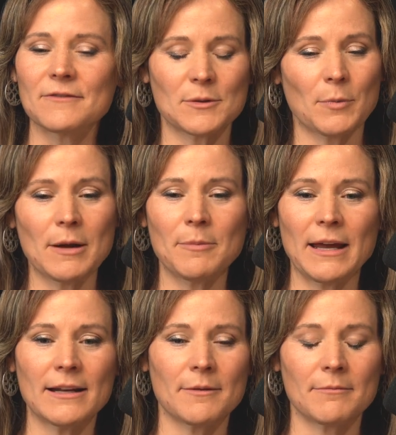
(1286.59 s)
spray
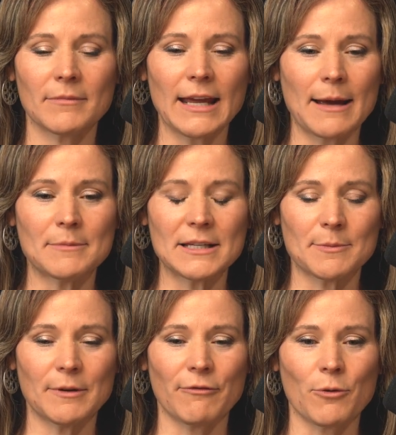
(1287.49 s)
painted cabinets
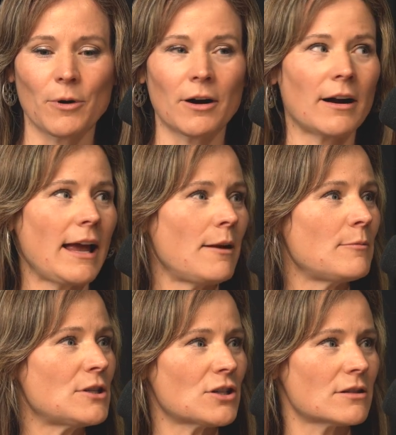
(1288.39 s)
before,
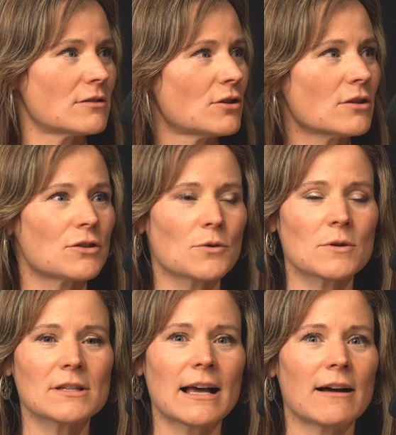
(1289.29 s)
and we just took the
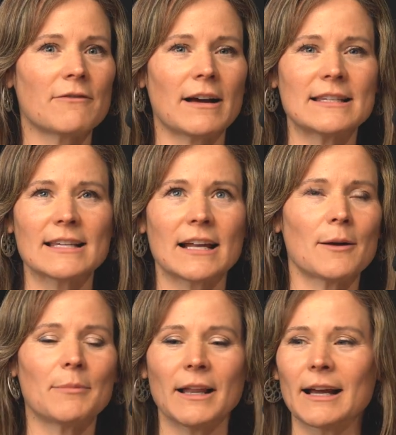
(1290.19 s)
doors off. I set
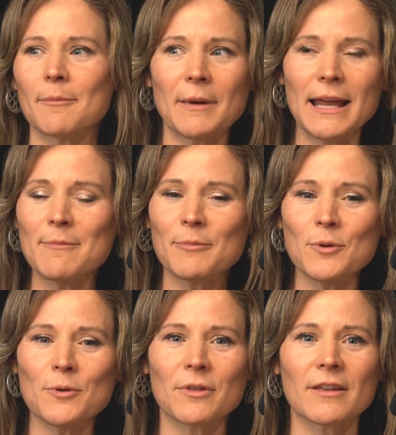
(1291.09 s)
up like a paint
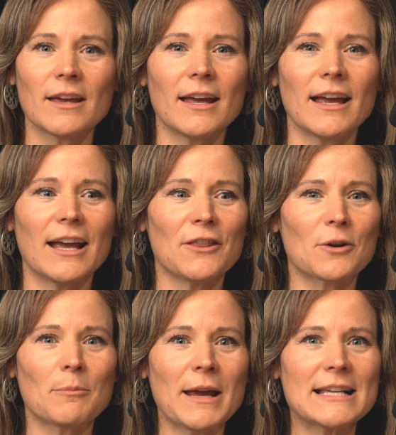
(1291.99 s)
booth in
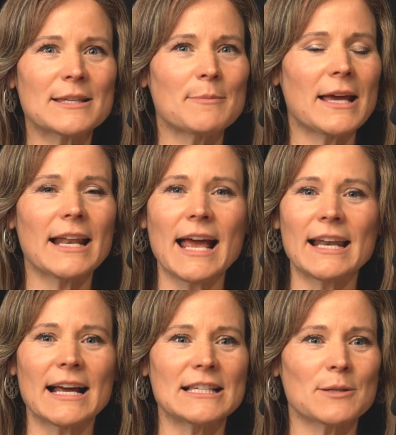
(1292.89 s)
their basement,
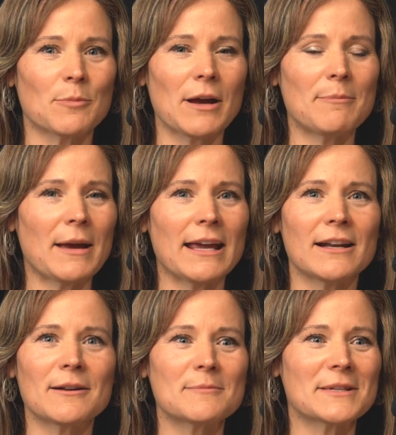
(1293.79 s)
and I spray
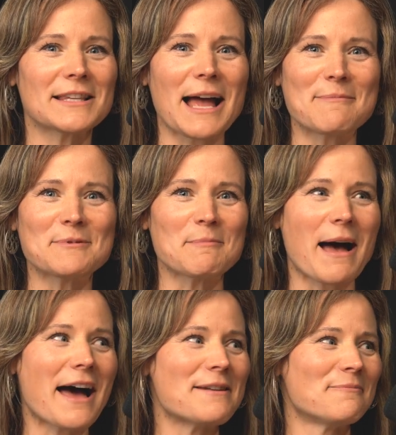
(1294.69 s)
painted them, slapped them
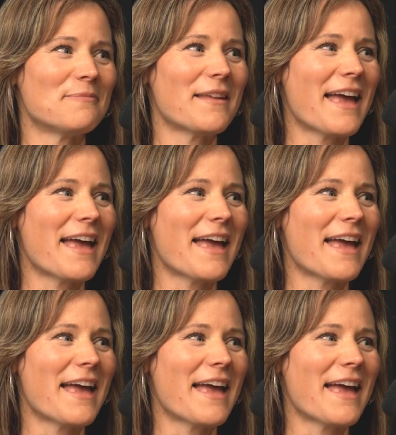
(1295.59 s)
on.